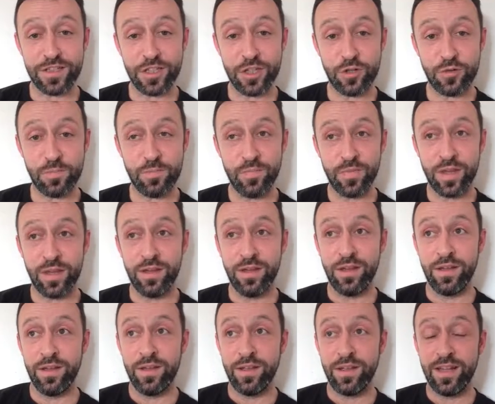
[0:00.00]
So
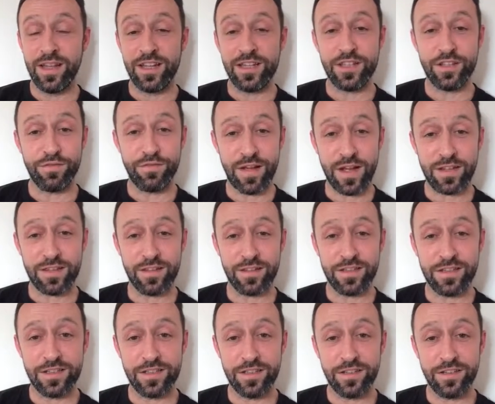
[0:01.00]
it's the fact
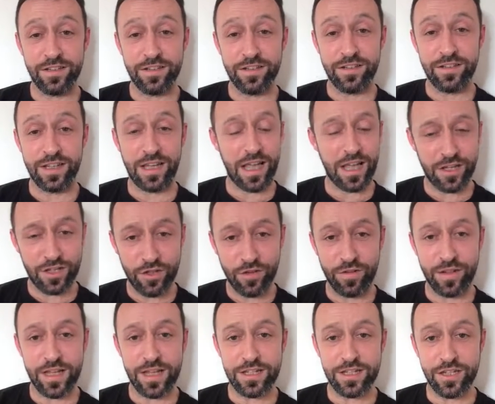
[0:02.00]
that the king's
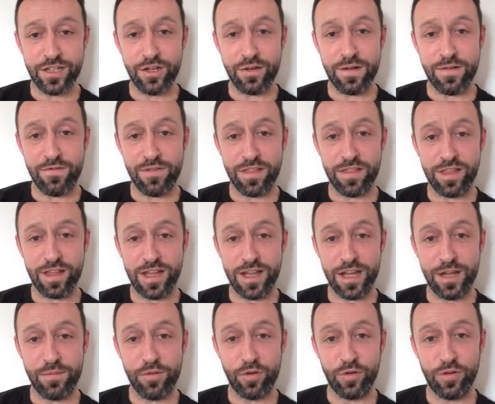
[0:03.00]
not there to do everything
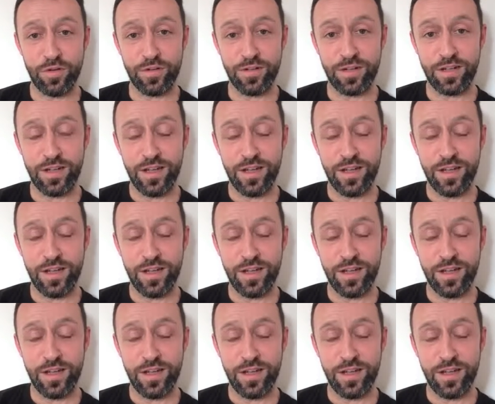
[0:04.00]
anymore.